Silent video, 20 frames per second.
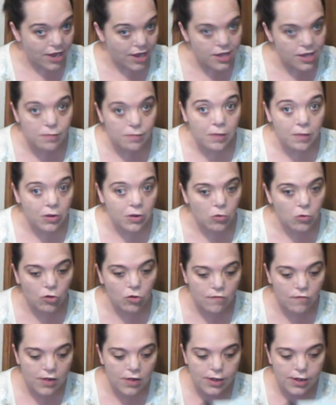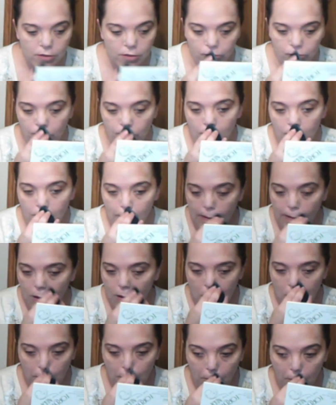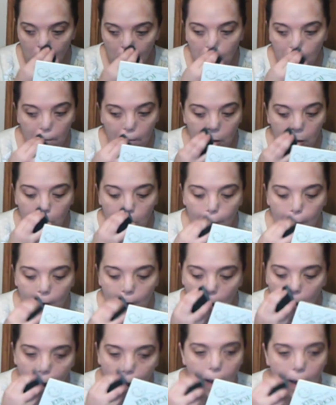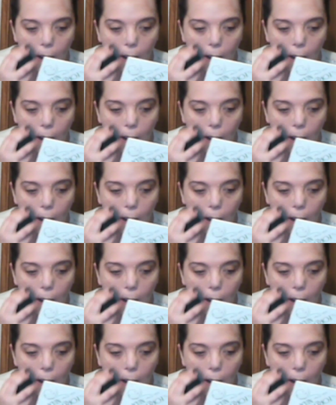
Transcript: like I did in my older videos. But,